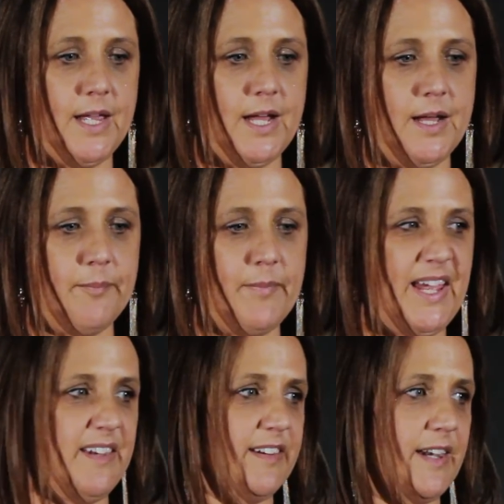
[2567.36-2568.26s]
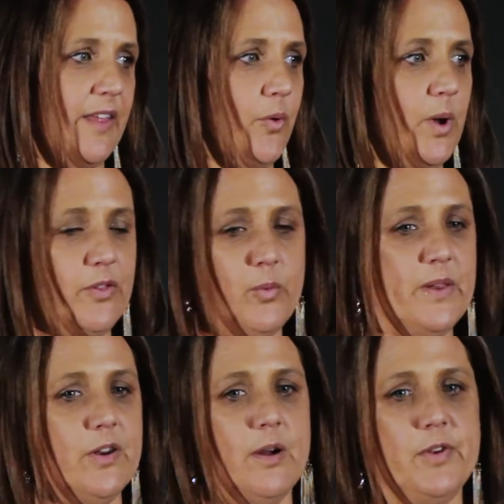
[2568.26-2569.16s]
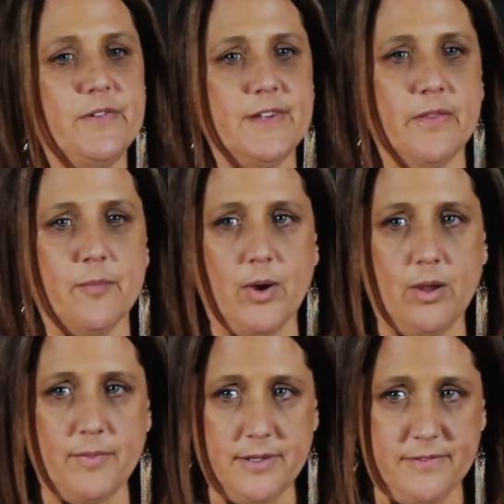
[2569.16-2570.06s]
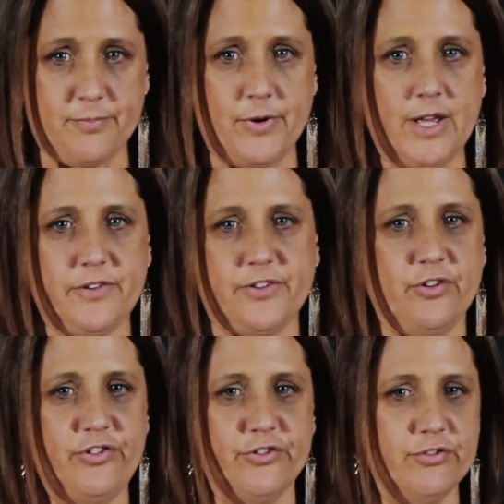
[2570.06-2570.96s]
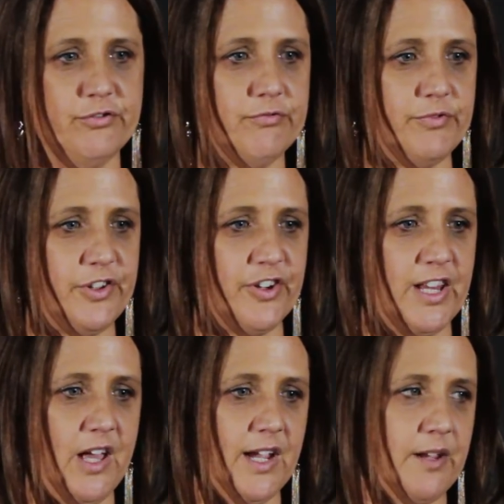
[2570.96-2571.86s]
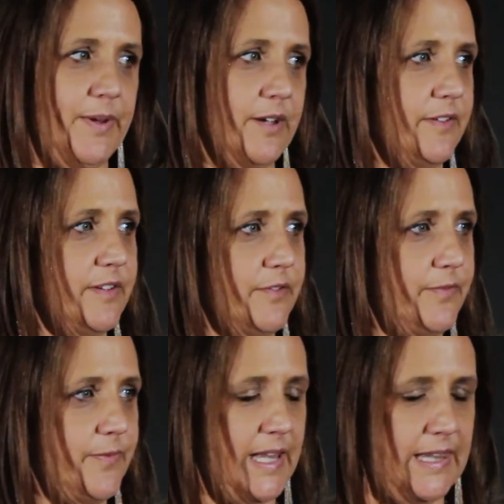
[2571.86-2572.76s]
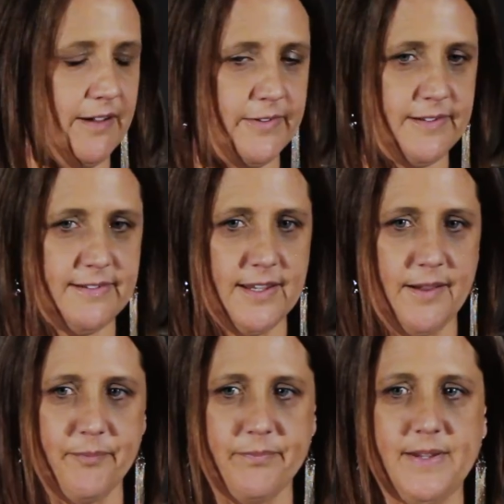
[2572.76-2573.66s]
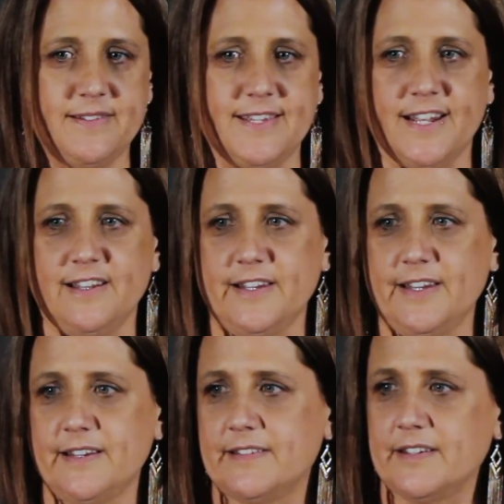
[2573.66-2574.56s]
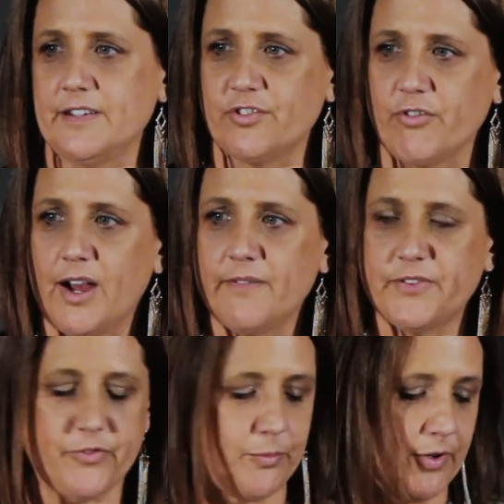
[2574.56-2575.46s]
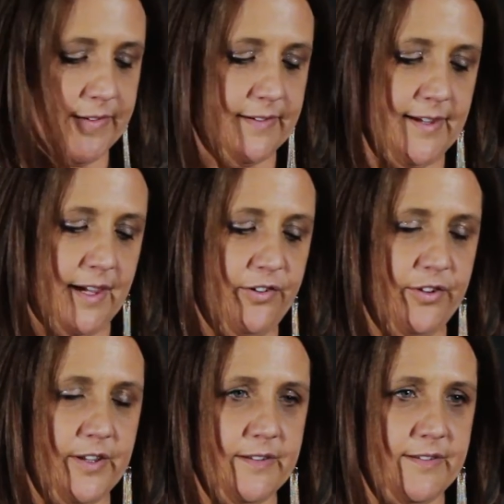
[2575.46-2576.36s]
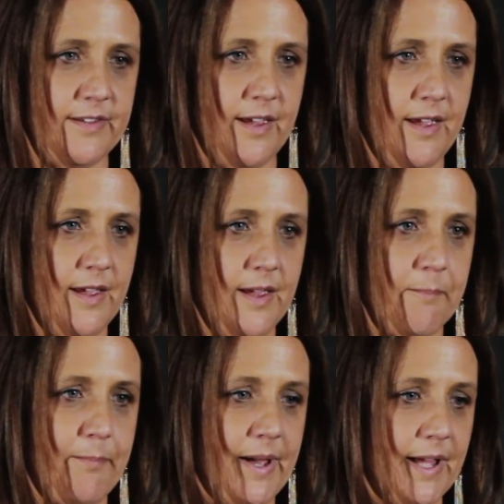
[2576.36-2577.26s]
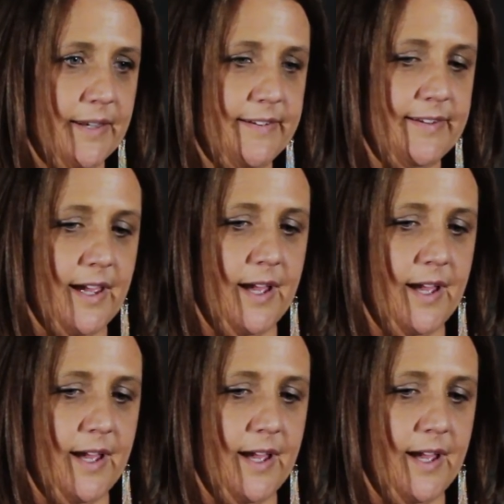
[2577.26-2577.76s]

another one, the one that I'm using at the moment, is Sprout Social, which I like because I love its analytics and its graphs for presentations. But